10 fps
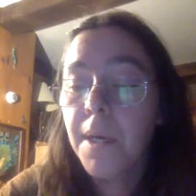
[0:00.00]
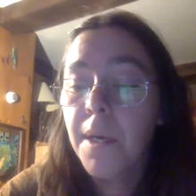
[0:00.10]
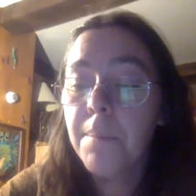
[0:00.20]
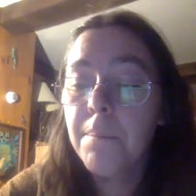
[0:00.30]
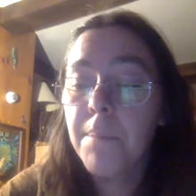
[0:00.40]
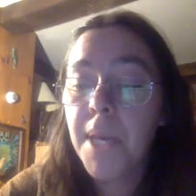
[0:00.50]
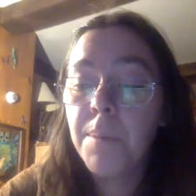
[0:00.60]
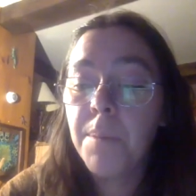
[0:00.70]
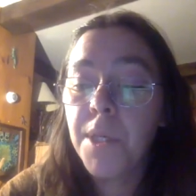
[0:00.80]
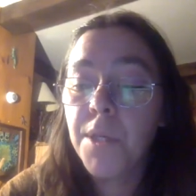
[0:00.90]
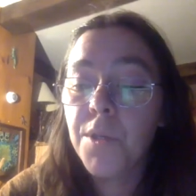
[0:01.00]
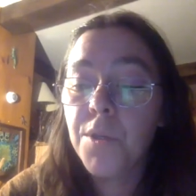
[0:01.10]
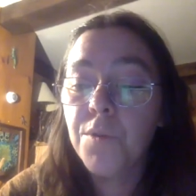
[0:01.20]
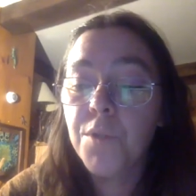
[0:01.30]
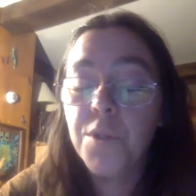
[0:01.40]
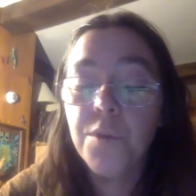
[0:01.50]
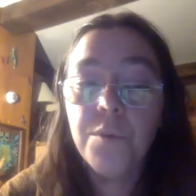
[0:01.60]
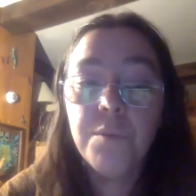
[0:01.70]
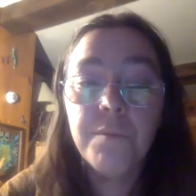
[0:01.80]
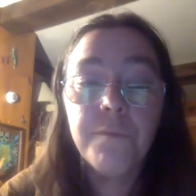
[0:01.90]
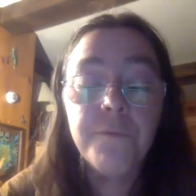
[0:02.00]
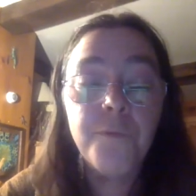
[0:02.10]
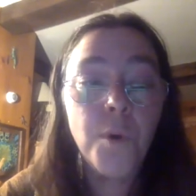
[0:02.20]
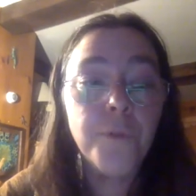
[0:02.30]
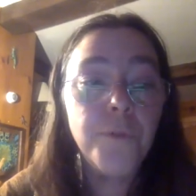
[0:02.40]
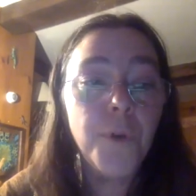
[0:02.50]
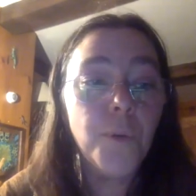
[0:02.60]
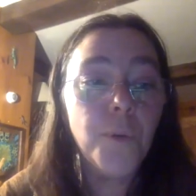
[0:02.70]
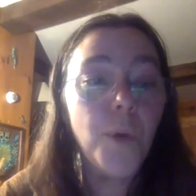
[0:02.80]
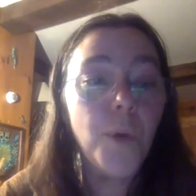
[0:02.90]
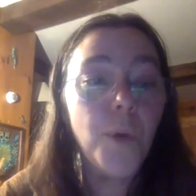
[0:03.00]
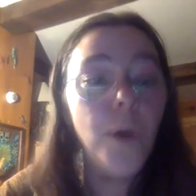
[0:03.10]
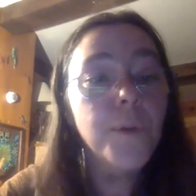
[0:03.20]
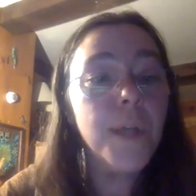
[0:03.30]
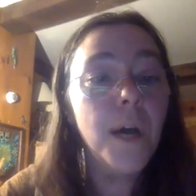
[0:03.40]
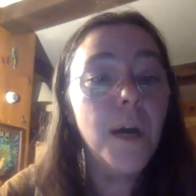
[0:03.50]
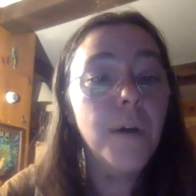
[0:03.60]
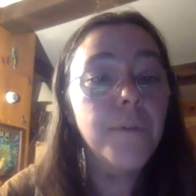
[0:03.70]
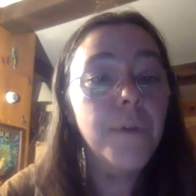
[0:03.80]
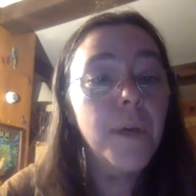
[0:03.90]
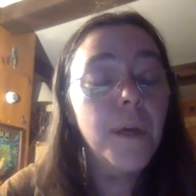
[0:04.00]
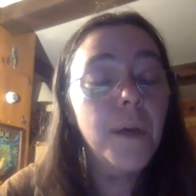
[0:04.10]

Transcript: Maybe you do 4-foot rows of